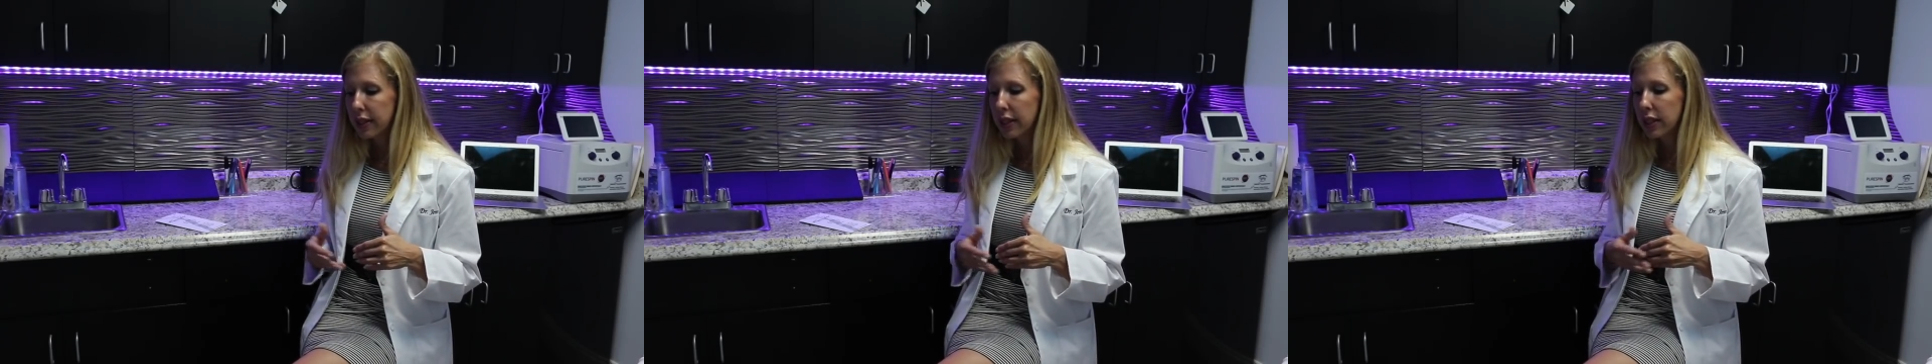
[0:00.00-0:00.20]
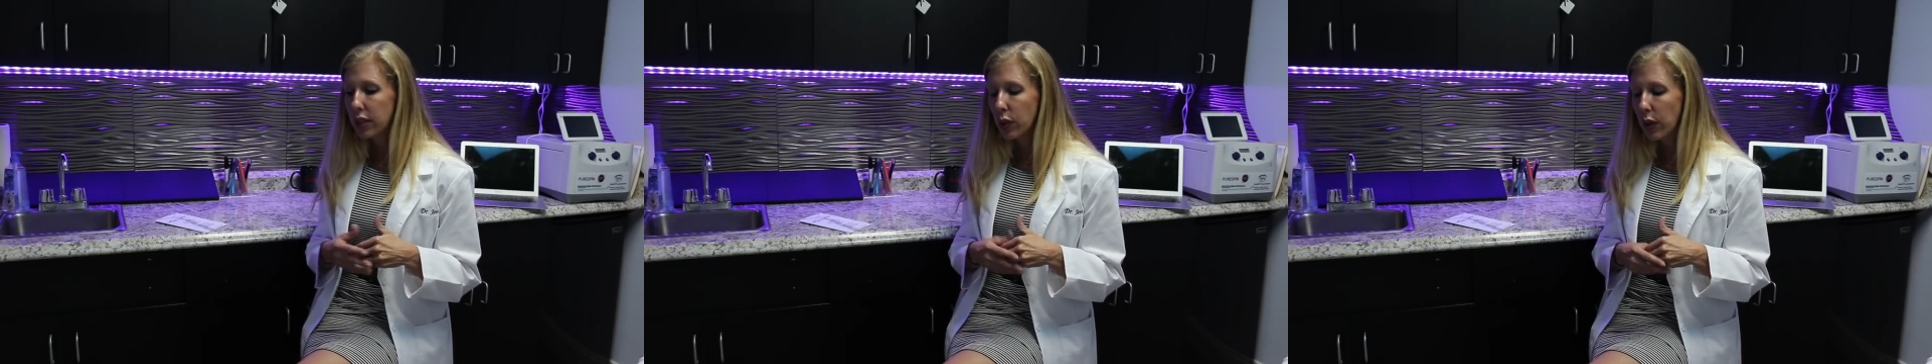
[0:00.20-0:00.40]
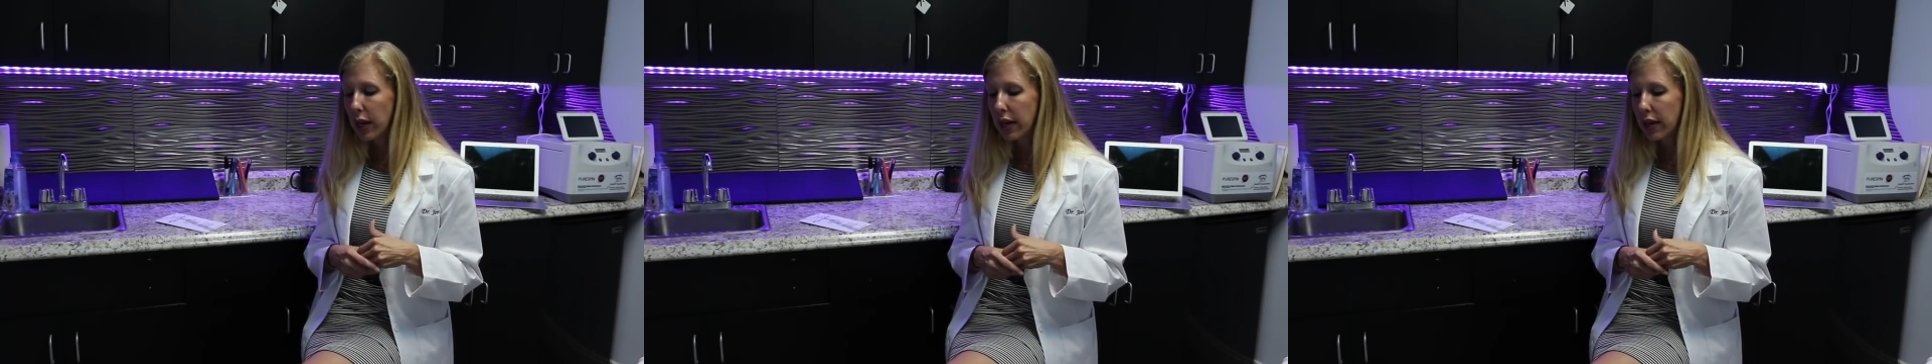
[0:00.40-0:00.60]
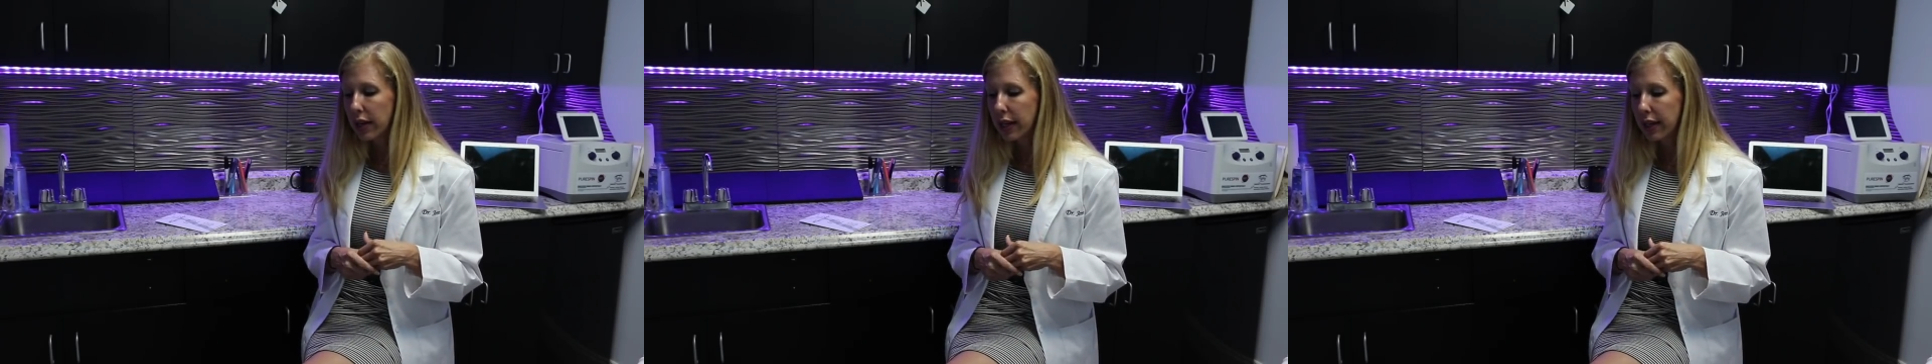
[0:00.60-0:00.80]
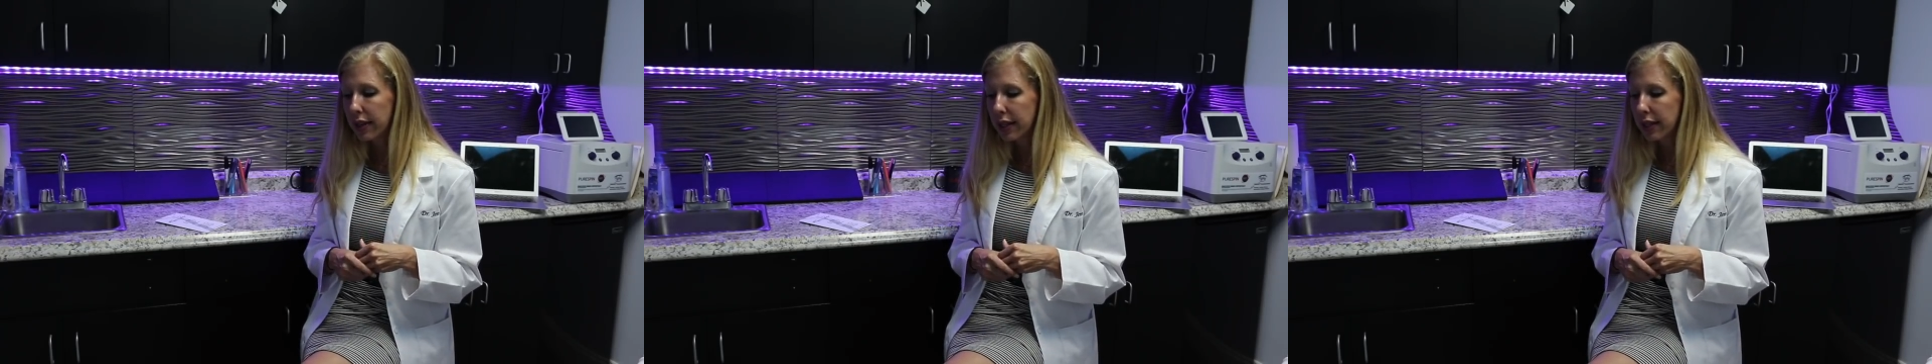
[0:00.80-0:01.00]
into an
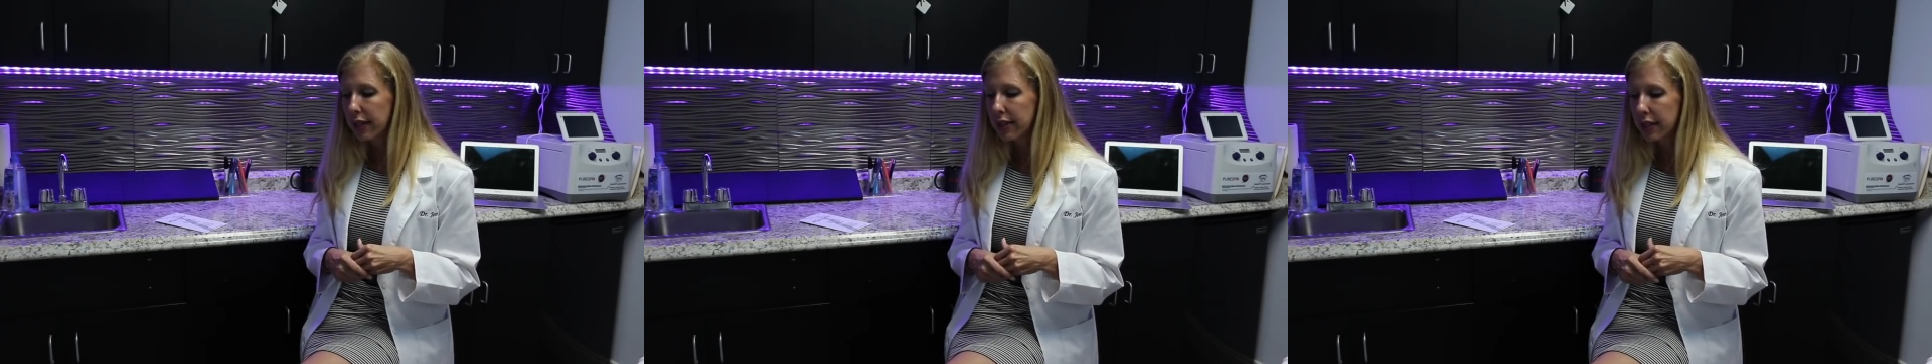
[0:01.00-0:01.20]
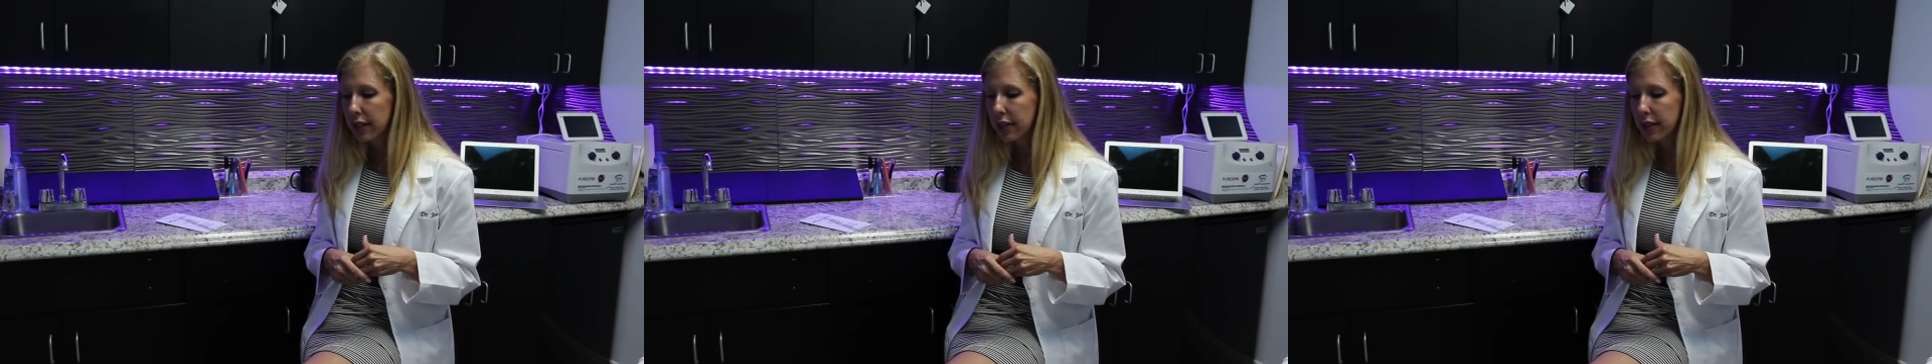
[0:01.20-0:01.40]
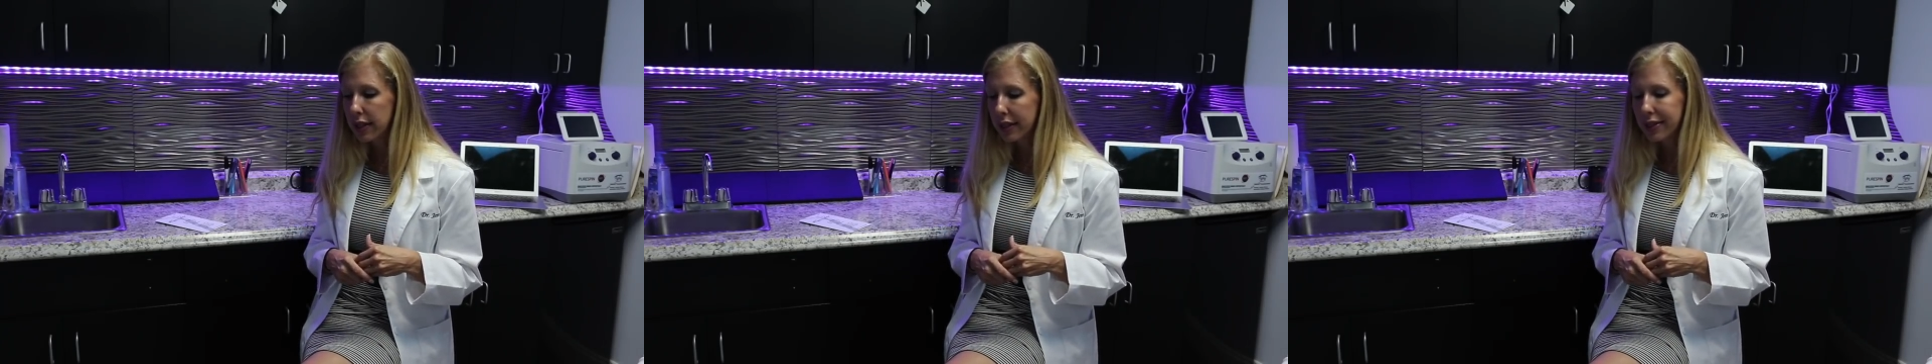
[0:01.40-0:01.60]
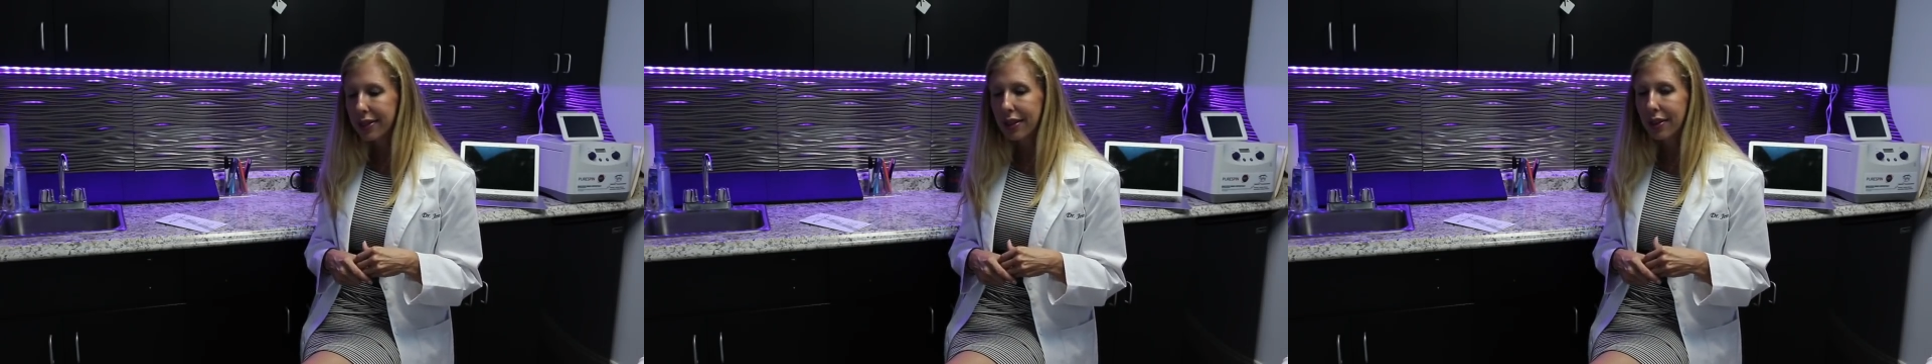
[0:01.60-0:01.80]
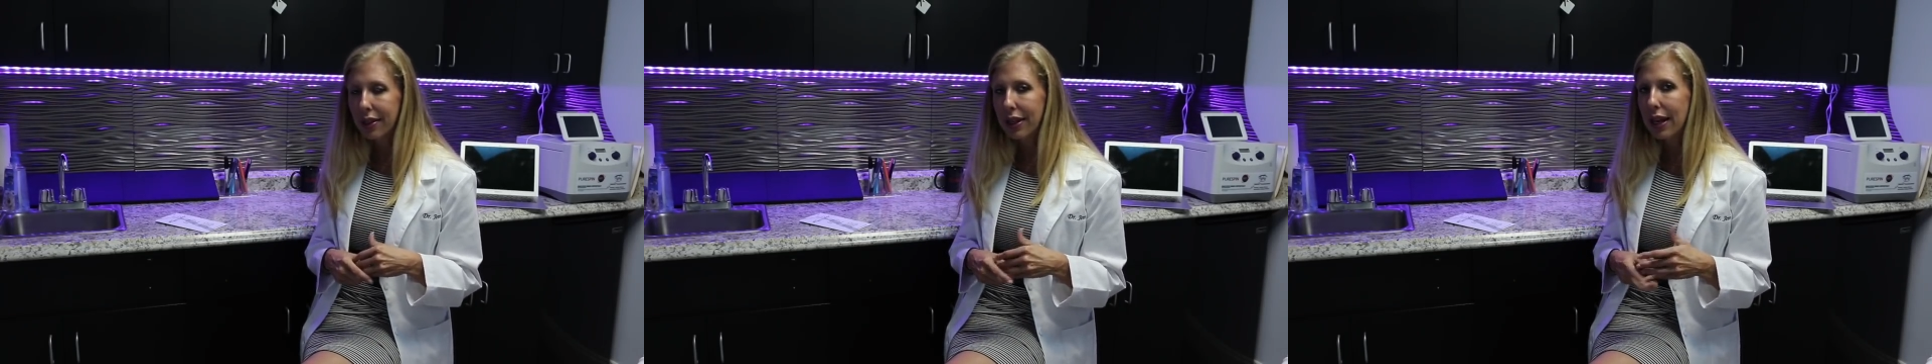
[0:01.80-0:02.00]
area that doesn't
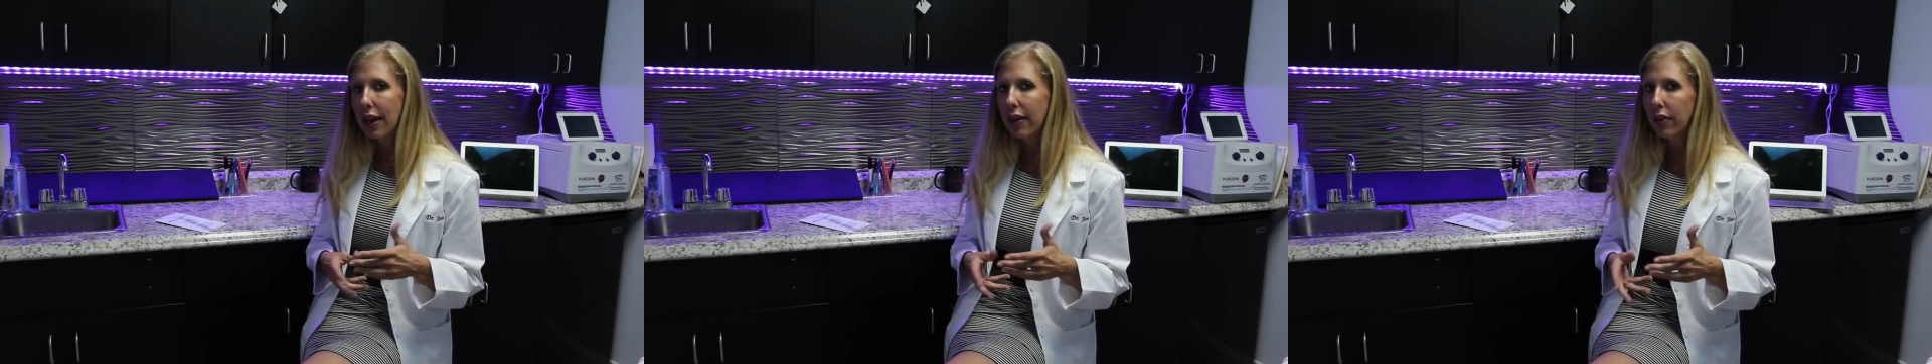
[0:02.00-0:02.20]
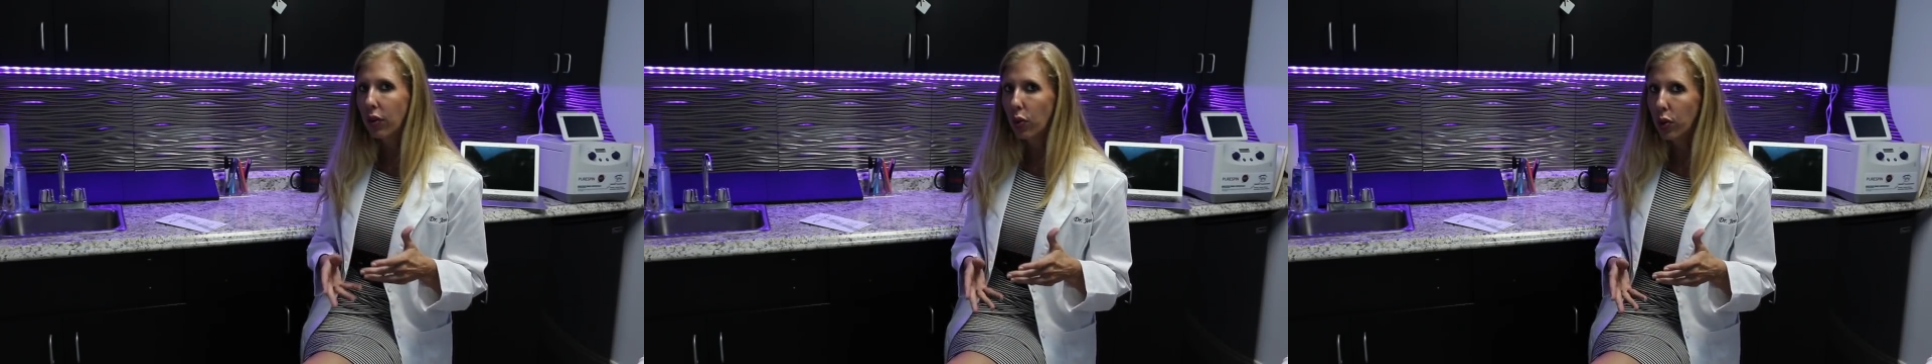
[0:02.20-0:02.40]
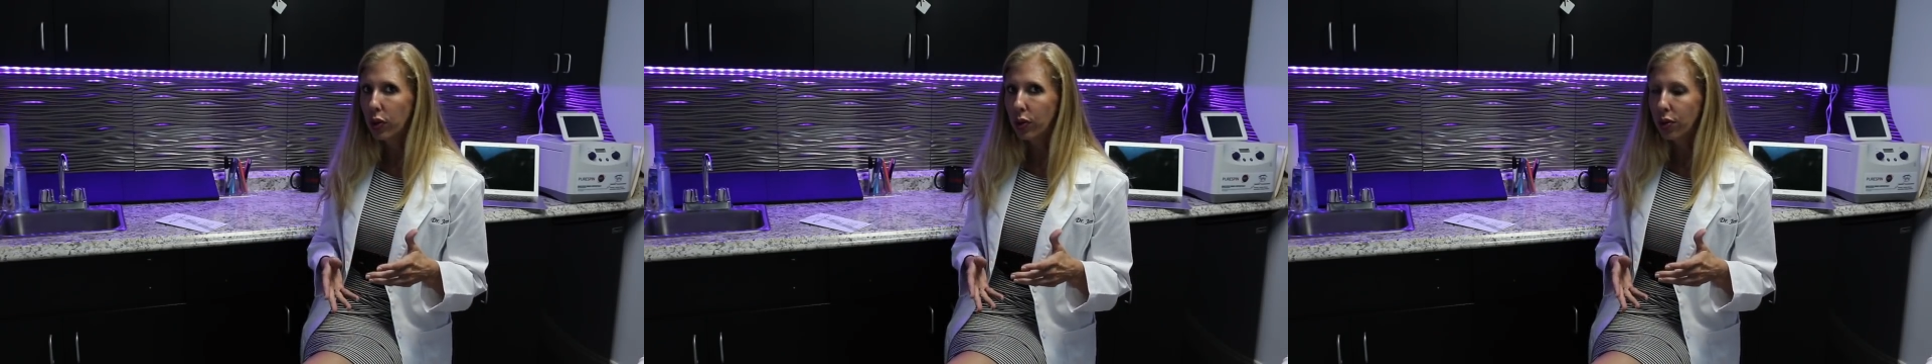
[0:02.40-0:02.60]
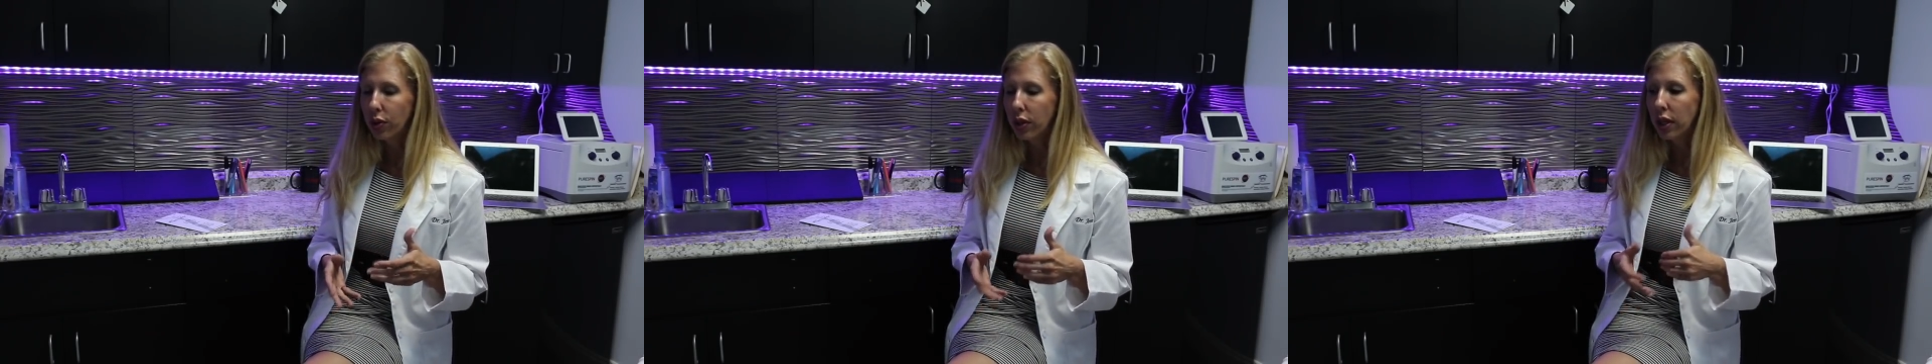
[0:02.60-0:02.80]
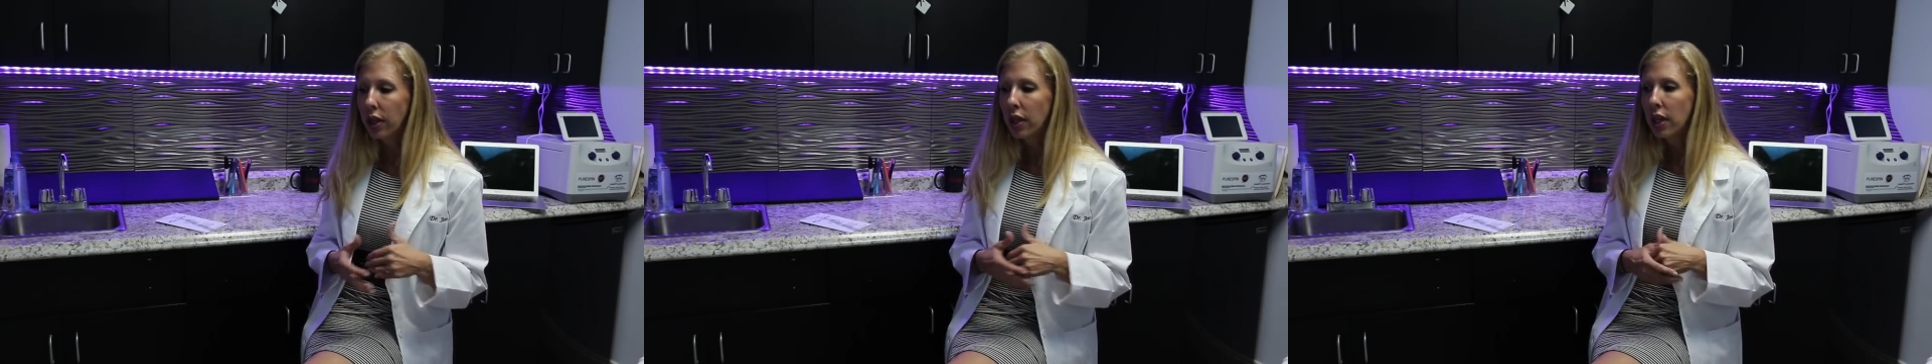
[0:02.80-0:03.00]
necessarily have a wound,